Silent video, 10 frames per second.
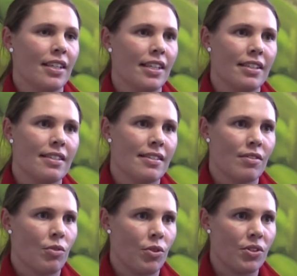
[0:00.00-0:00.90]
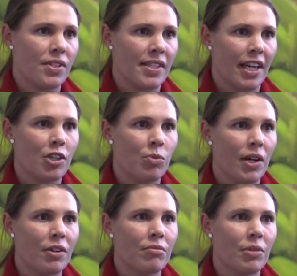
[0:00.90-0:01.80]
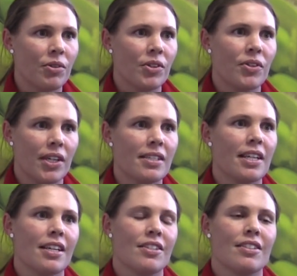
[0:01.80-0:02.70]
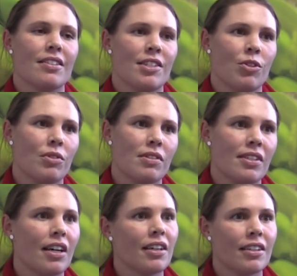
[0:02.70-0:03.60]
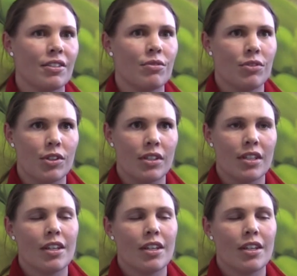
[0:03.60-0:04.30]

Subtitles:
is through stage 1 of malt accreditation, so it's targeted for